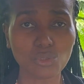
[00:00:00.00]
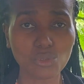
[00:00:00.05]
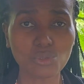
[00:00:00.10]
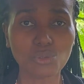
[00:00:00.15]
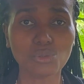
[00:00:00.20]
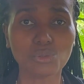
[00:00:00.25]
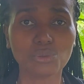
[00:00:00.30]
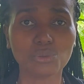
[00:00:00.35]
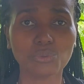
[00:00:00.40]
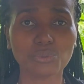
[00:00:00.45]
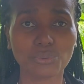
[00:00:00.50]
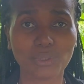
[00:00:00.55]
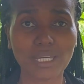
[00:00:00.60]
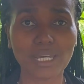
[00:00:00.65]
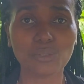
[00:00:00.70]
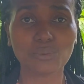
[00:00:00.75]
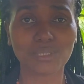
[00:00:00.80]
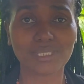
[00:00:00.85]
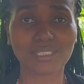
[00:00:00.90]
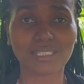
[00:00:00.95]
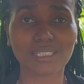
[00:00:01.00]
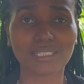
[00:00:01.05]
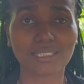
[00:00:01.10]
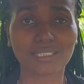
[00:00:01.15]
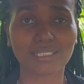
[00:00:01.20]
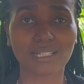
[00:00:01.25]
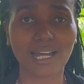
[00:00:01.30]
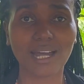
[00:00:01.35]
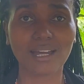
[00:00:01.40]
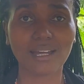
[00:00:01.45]
you where you're
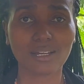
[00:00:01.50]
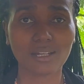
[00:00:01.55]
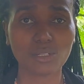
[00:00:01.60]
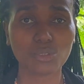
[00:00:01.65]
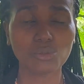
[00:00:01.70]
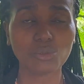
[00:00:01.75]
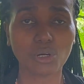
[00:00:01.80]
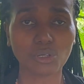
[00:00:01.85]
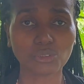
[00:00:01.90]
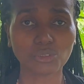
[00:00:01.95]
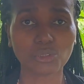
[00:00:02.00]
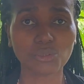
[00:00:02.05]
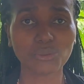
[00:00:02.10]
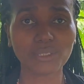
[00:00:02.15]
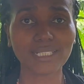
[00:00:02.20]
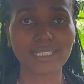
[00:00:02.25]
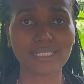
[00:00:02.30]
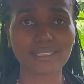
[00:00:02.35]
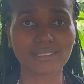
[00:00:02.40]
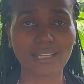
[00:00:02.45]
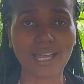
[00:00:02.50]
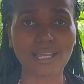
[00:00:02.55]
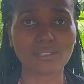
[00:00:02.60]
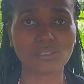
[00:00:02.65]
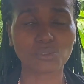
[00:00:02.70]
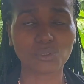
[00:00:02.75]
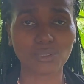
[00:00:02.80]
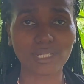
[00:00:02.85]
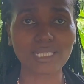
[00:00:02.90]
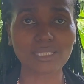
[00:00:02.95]
sitting uh, you're also doing research
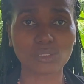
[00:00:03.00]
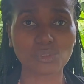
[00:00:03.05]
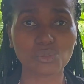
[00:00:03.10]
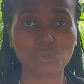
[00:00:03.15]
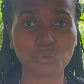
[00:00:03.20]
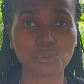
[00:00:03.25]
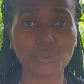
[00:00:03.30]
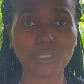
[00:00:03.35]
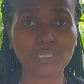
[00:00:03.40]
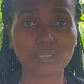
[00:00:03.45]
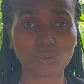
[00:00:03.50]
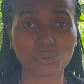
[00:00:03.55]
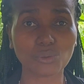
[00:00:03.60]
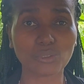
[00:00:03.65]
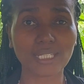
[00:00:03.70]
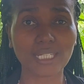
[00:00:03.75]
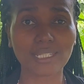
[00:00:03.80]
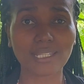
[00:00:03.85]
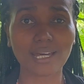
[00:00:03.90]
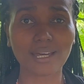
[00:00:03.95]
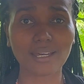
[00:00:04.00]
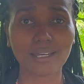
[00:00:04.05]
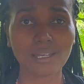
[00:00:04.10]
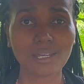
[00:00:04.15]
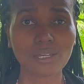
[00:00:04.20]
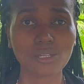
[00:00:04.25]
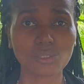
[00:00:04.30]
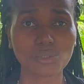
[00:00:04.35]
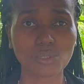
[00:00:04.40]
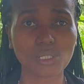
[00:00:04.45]
so let's do it together
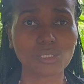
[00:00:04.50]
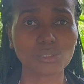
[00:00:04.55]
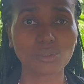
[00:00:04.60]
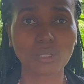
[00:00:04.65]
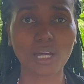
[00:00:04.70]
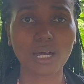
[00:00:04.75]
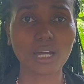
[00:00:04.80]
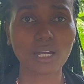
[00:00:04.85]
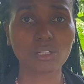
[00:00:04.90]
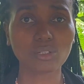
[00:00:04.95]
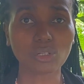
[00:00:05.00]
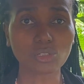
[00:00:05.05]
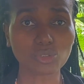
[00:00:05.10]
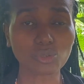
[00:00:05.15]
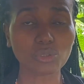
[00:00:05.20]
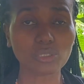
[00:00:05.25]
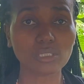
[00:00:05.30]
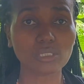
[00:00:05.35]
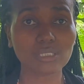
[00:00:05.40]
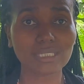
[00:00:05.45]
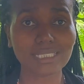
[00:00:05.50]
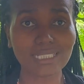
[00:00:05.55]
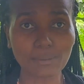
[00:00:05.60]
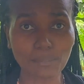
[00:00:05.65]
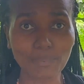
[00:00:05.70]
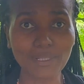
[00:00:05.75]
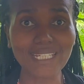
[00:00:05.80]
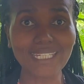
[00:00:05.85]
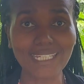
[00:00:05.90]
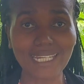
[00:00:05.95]
so as not to
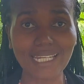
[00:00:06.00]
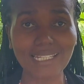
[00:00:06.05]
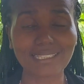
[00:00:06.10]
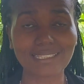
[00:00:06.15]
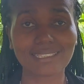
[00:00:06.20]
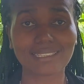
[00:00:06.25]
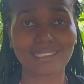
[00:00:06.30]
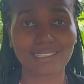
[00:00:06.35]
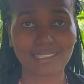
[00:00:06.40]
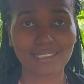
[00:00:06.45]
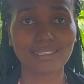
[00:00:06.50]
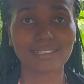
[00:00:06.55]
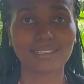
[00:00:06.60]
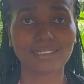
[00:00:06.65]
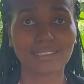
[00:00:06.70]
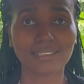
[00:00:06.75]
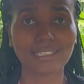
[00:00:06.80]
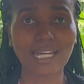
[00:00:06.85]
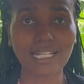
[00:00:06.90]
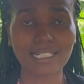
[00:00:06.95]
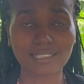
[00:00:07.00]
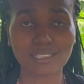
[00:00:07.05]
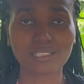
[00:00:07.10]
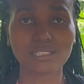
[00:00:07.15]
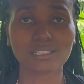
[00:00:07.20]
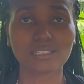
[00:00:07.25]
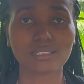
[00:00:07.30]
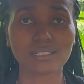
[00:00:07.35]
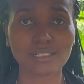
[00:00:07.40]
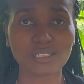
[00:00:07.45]
duplicate that
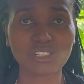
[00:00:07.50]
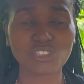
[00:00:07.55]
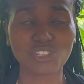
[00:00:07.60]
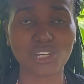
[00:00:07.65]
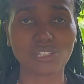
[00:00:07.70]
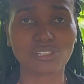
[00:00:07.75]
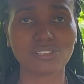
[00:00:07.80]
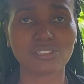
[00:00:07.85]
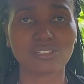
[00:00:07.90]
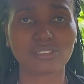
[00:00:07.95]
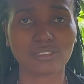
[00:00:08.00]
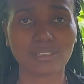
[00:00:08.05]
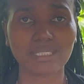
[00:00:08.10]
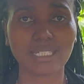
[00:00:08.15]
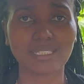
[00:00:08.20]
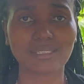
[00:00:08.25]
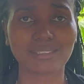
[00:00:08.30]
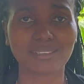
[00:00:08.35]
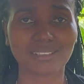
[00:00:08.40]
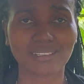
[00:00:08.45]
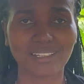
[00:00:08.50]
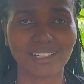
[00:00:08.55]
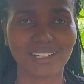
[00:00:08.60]
research. Yes.